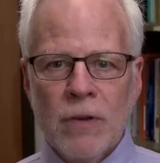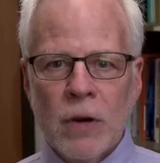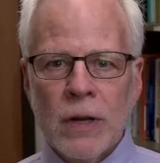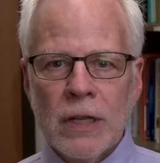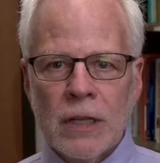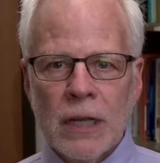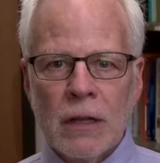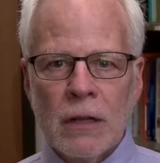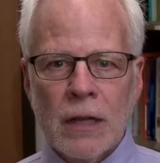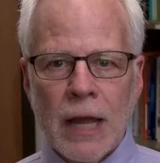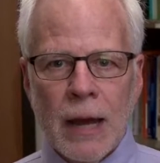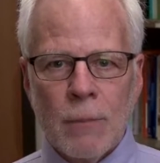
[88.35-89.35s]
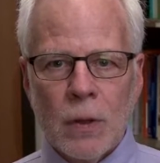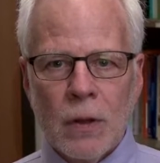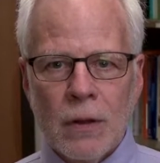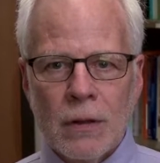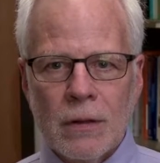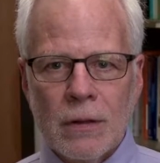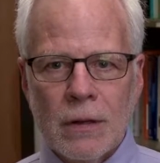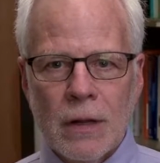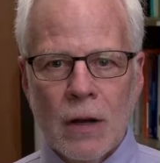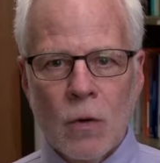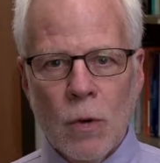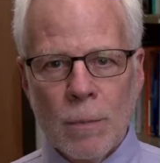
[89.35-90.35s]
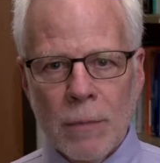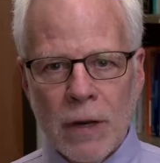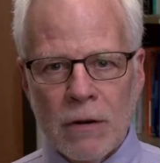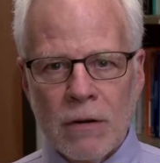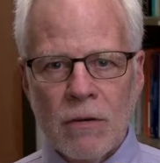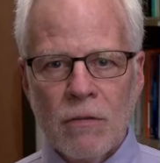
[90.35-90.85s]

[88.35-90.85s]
very little capital equipment,